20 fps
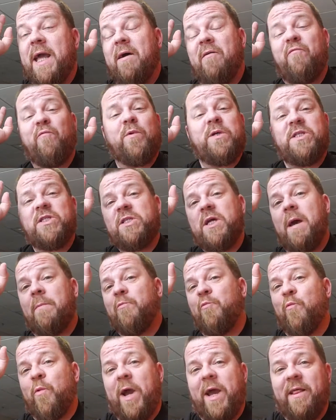Now, if we
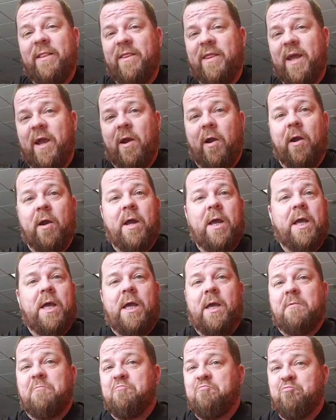stopped right there,
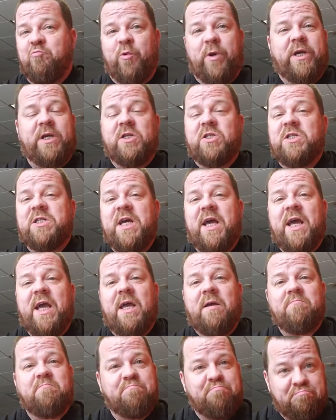we could
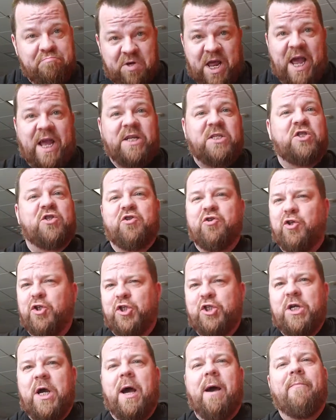say, nice,
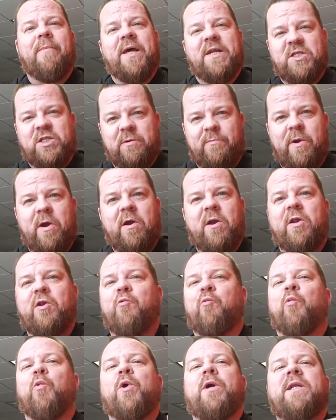good job. That
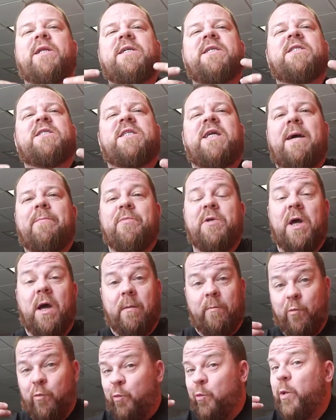Samaritan really stepped
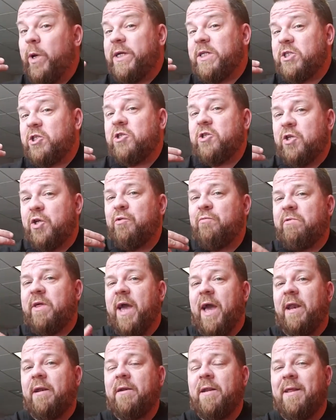up. We should do
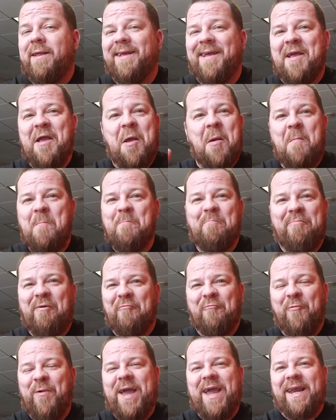that.
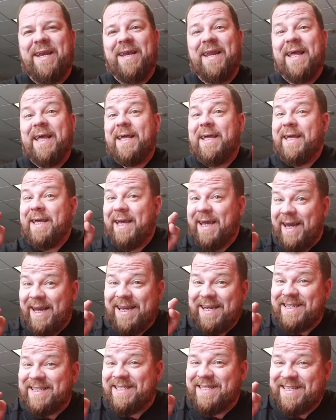But wait, he
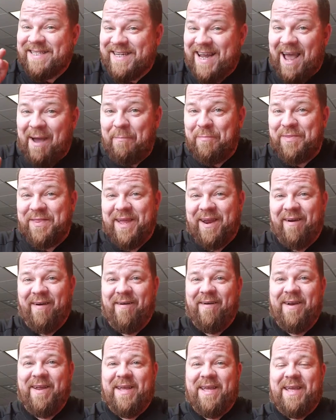didn't stop
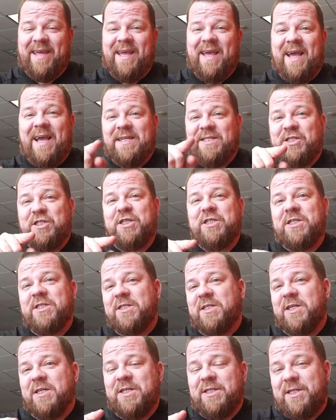there. As
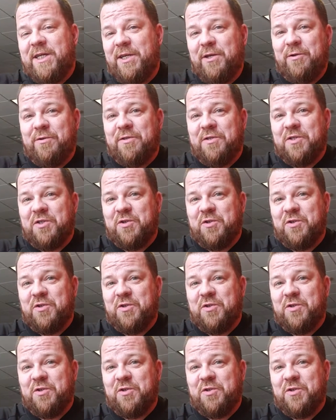Jesus continued the